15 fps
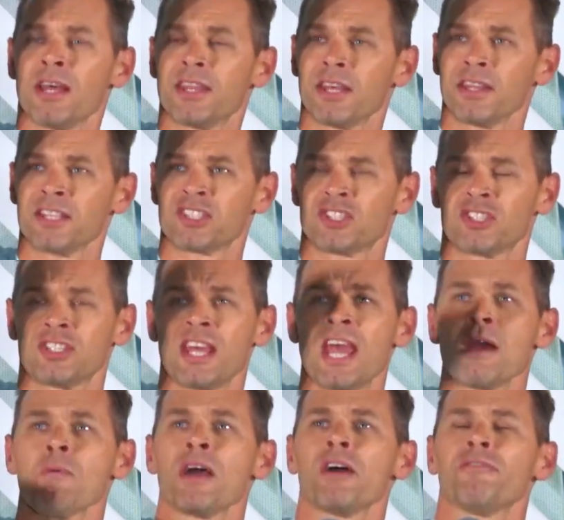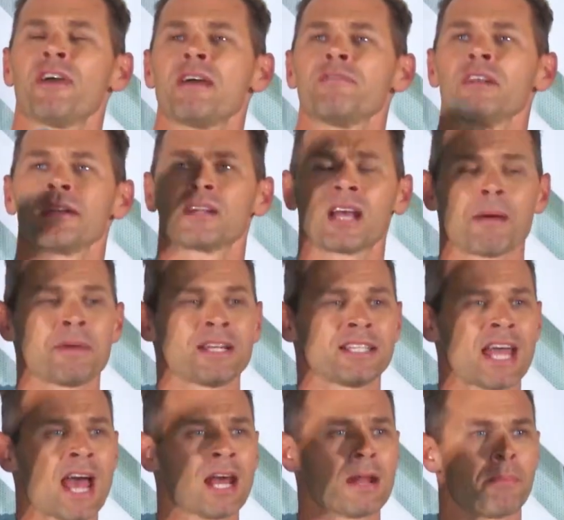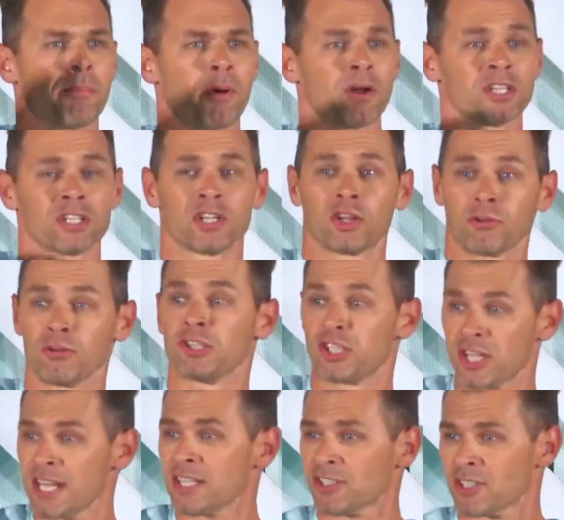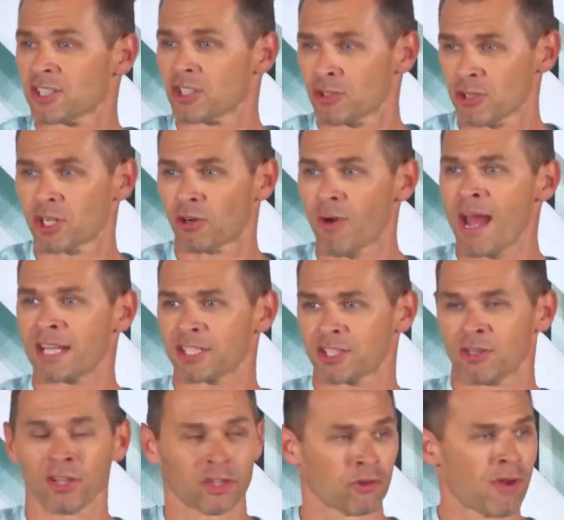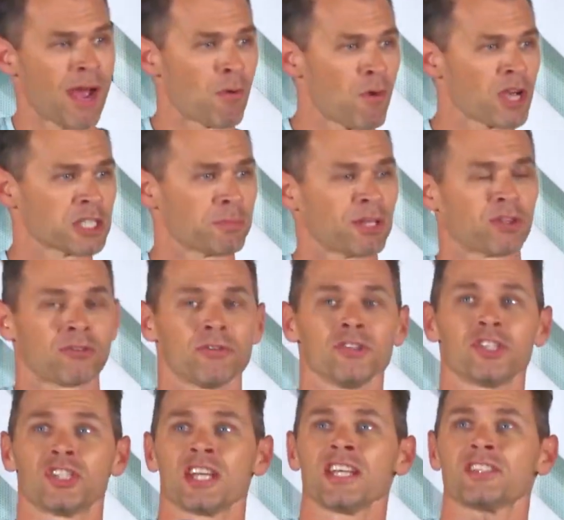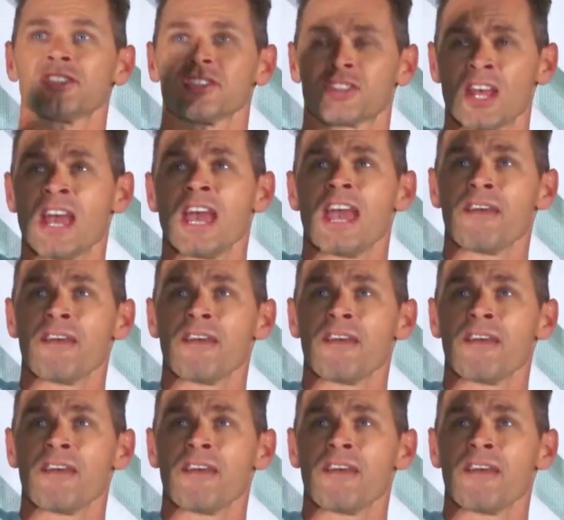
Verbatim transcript: the, the stairway of heaven coming down upon through Jesus, through Christ, not through our works, but through Jesus.